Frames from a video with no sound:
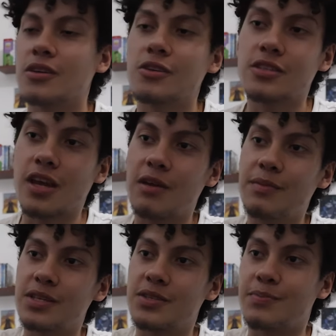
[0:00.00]
Who's gonna
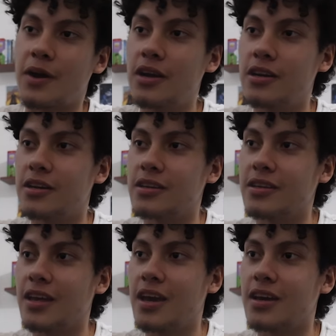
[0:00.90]
be his
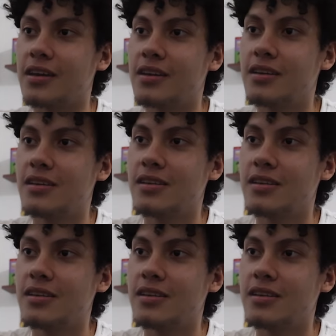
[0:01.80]
partner? Yeah.